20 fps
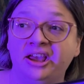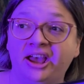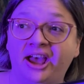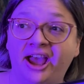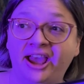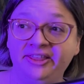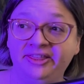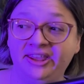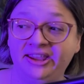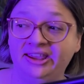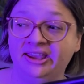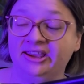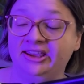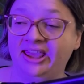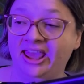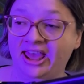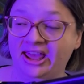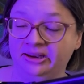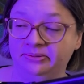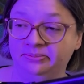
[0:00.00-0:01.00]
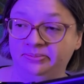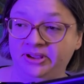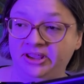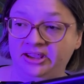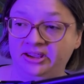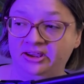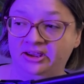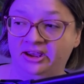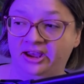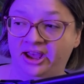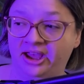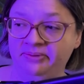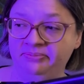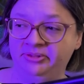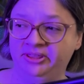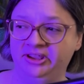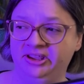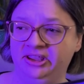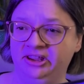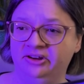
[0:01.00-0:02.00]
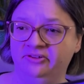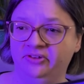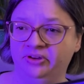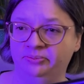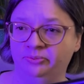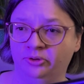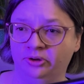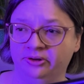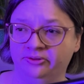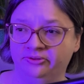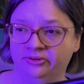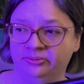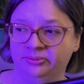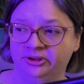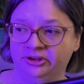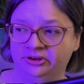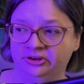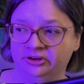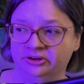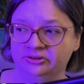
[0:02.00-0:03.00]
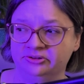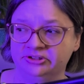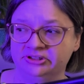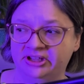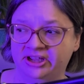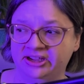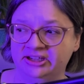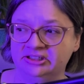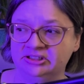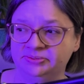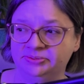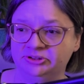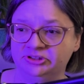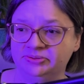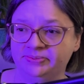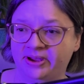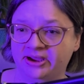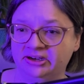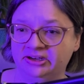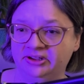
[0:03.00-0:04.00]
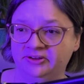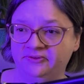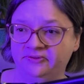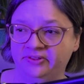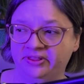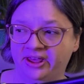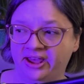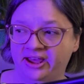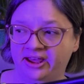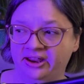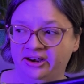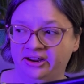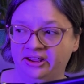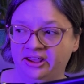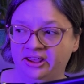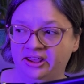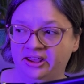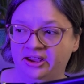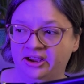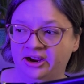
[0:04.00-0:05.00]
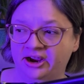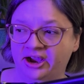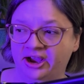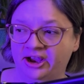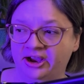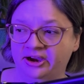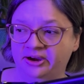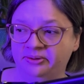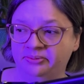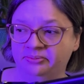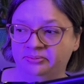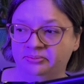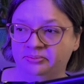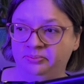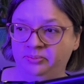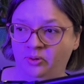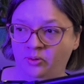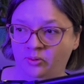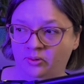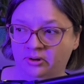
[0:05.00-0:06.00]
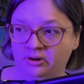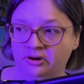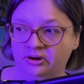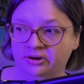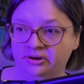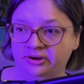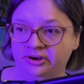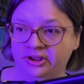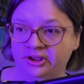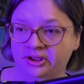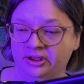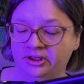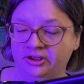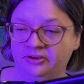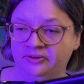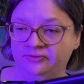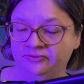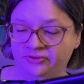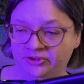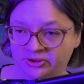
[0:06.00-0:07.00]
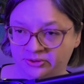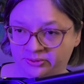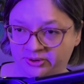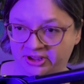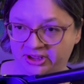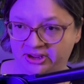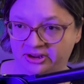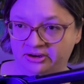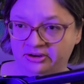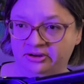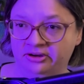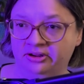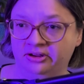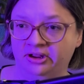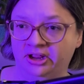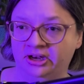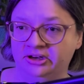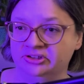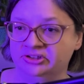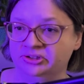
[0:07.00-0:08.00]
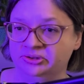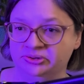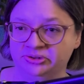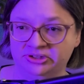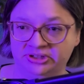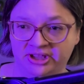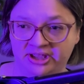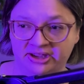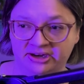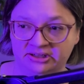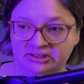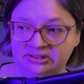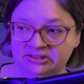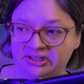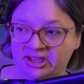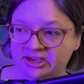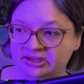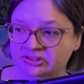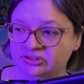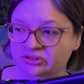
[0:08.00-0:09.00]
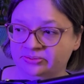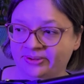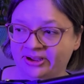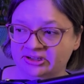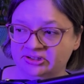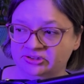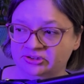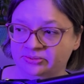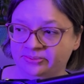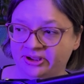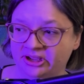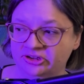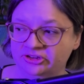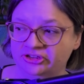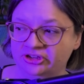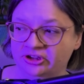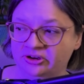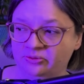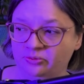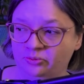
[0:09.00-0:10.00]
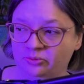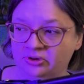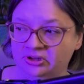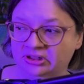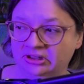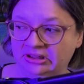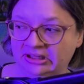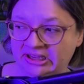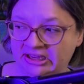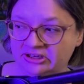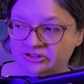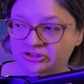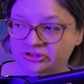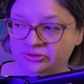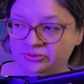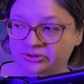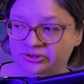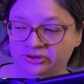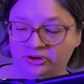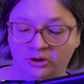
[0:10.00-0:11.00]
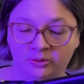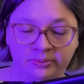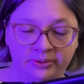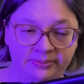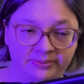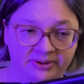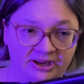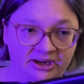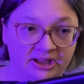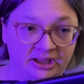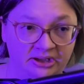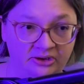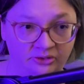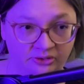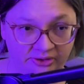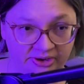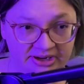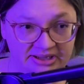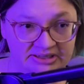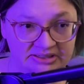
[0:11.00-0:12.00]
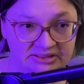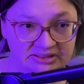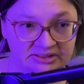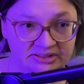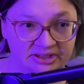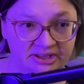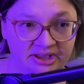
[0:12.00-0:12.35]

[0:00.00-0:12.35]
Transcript: I think it can be. I'm thinking of it more from a neuroscience perspective, that porn viewing and associated sex or masturbation would lead to a dopamine increase,